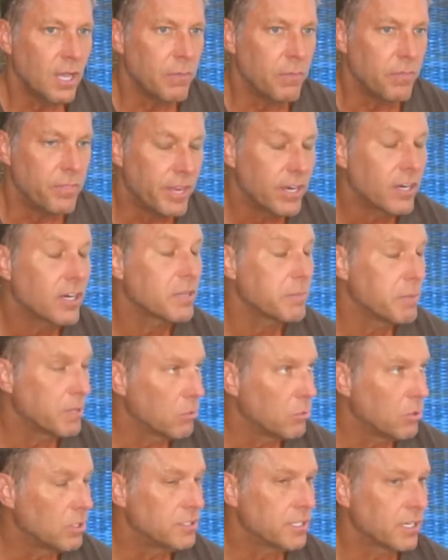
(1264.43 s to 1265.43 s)
they're going to be
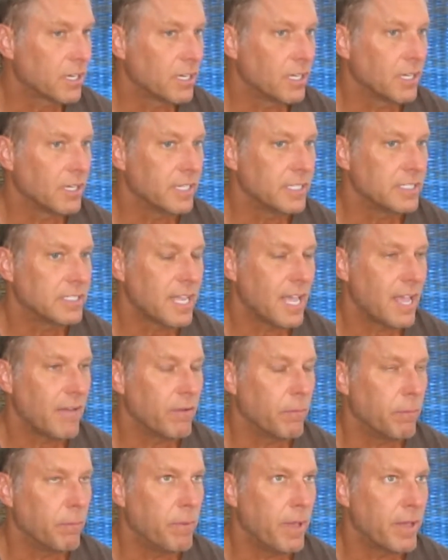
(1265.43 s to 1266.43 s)
the ones that are going to at least
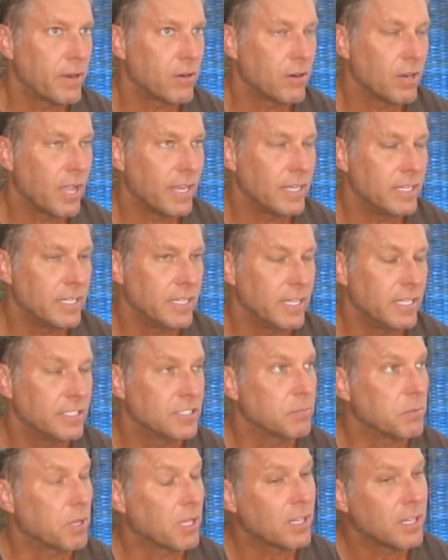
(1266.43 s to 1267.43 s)
have a better idea and
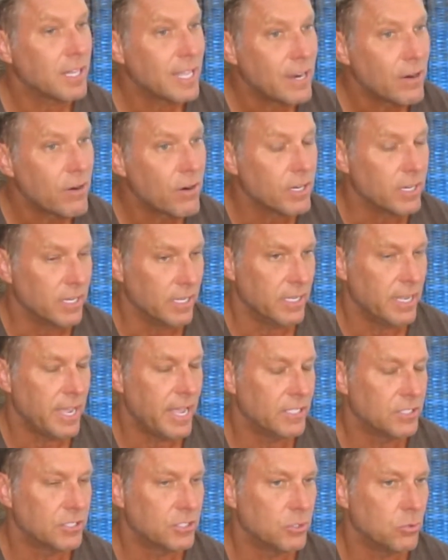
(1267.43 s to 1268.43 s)
some clarity
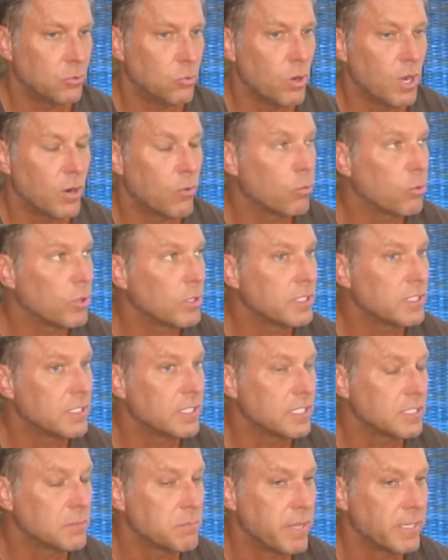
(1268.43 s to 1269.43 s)
as to what really
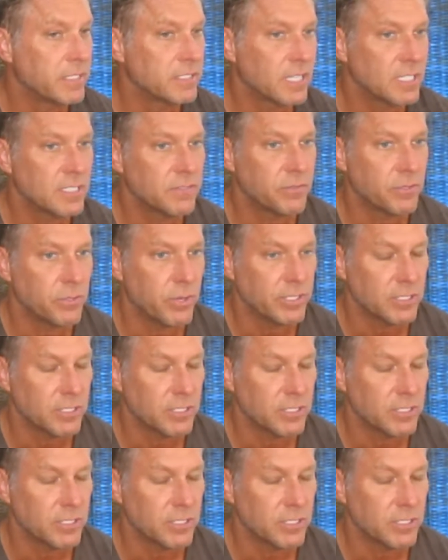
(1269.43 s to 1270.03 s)
does make sense for you,